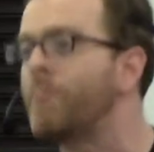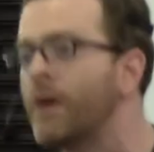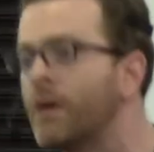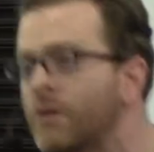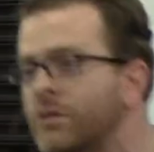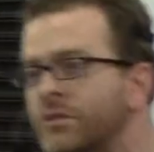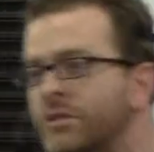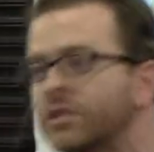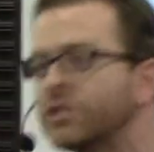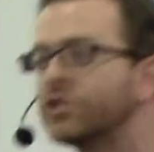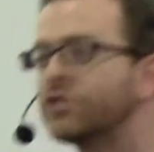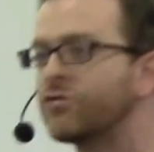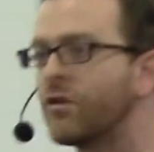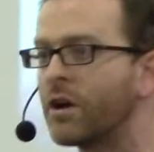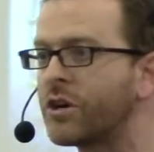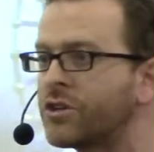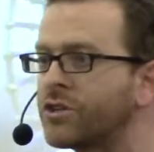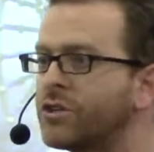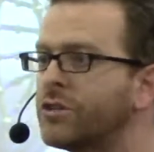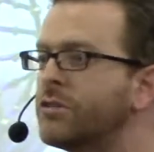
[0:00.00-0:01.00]
parenting
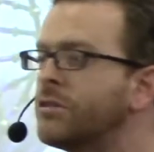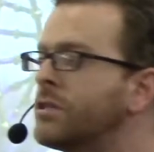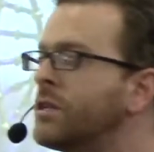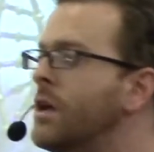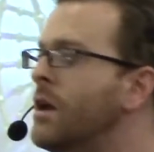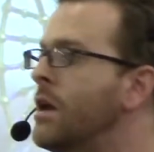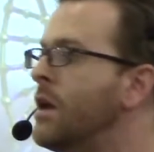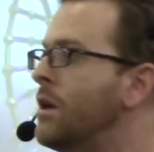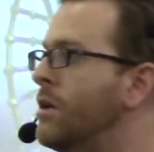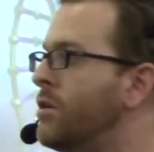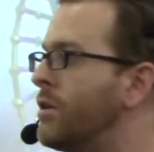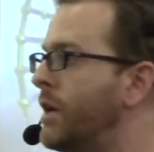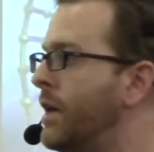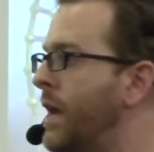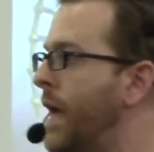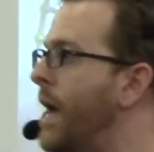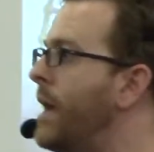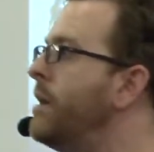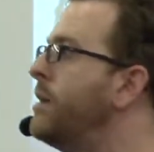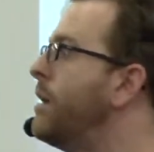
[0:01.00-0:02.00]
structures, you can
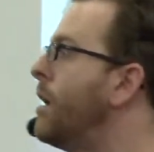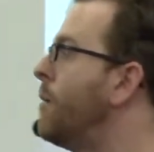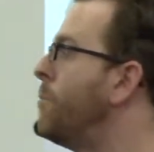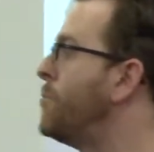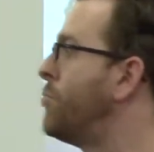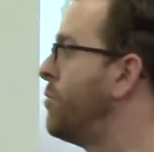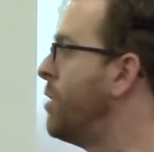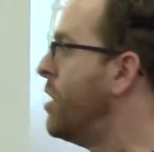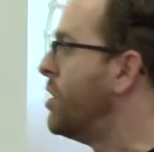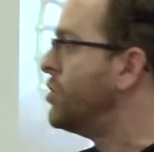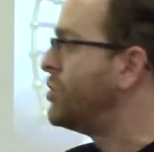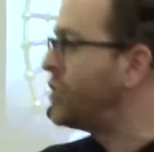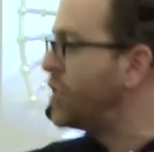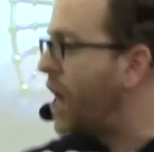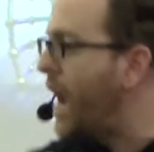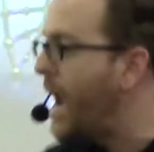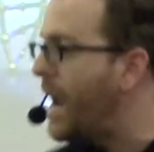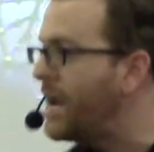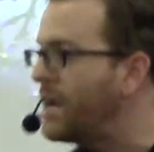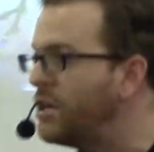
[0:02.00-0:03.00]
end up
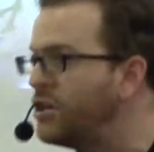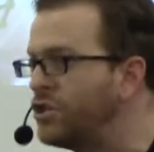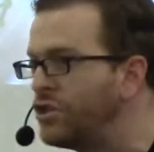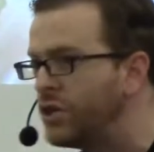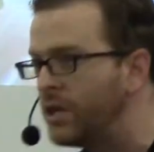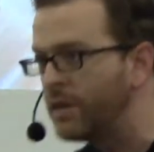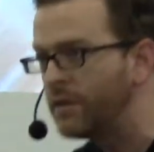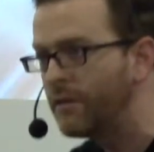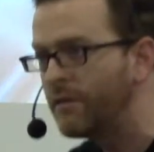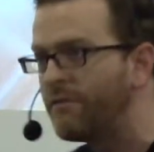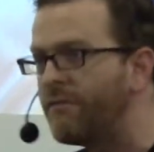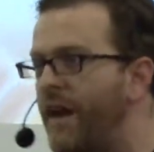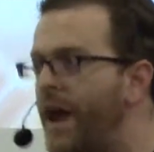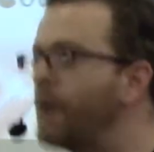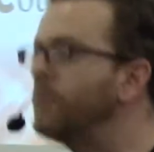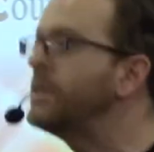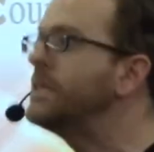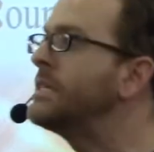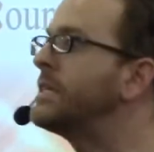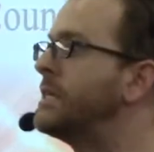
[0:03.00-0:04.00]
changing the
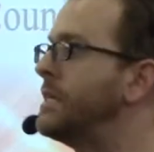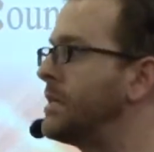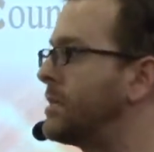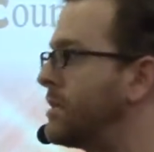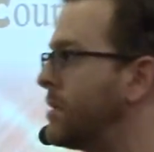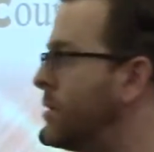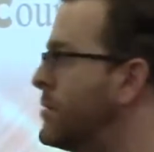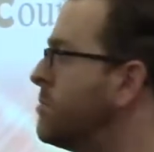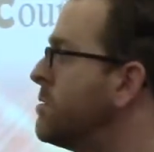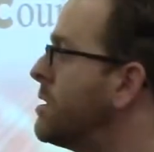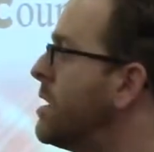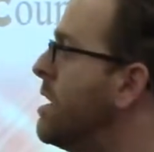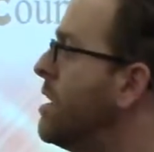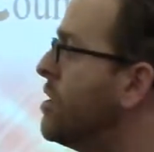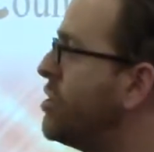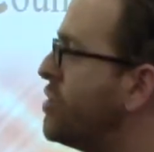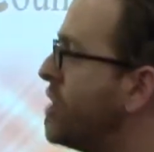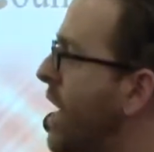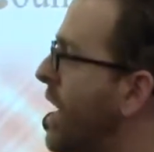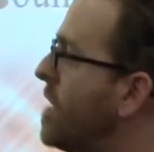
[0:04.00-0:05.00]
family systems,
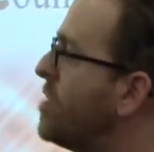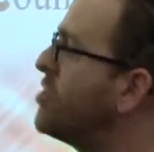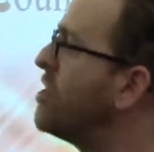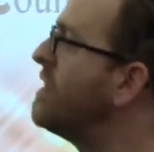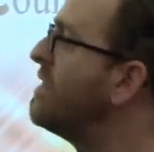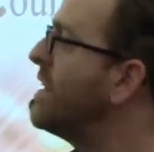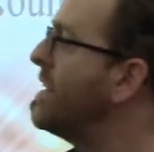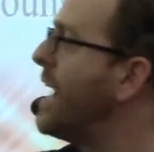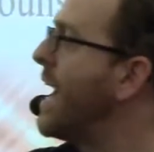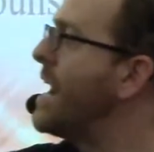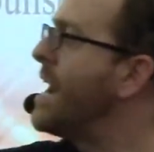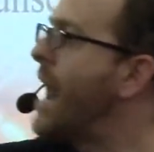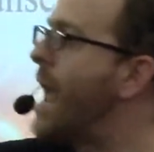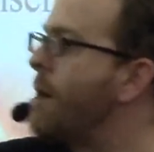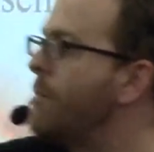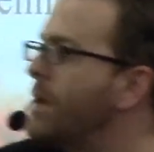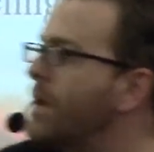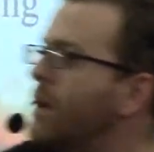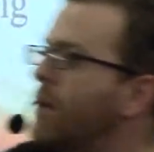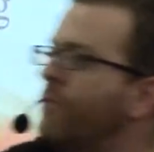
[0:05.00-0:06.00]
changing the
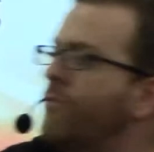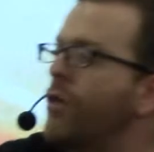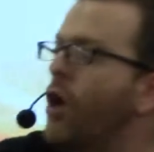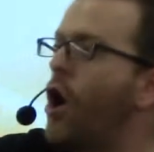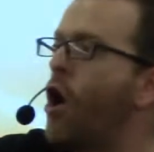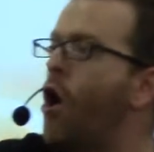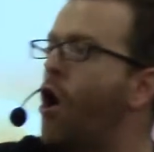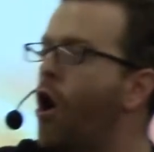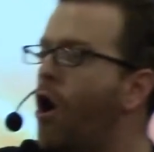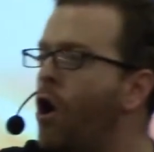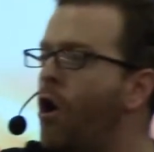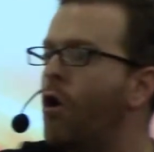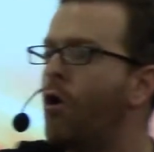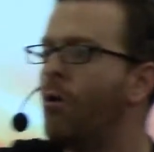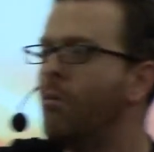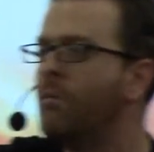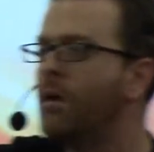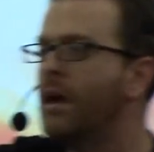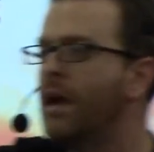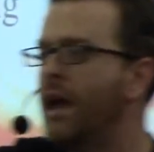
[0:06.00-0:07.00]
dynamic of the
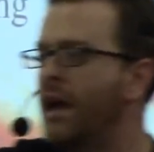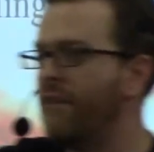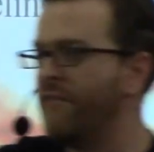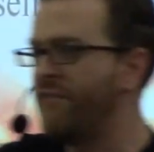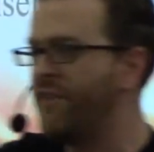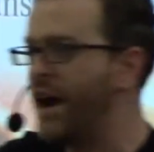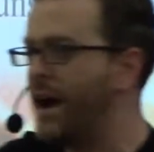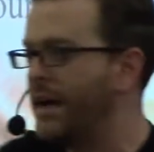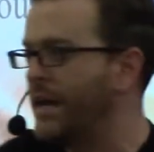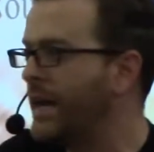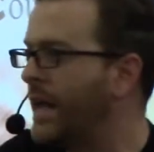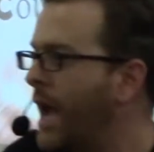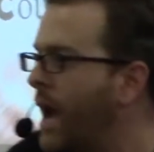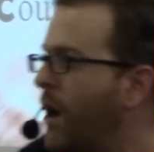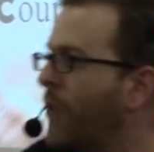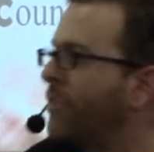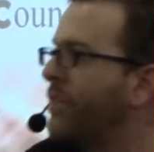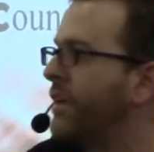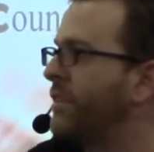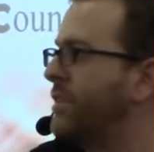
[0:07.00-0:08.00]
home, and finding
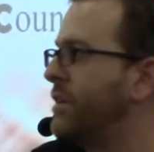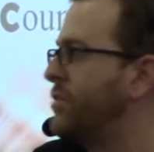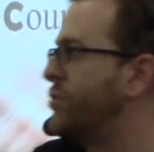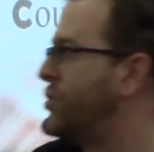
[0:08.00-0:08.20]
out that the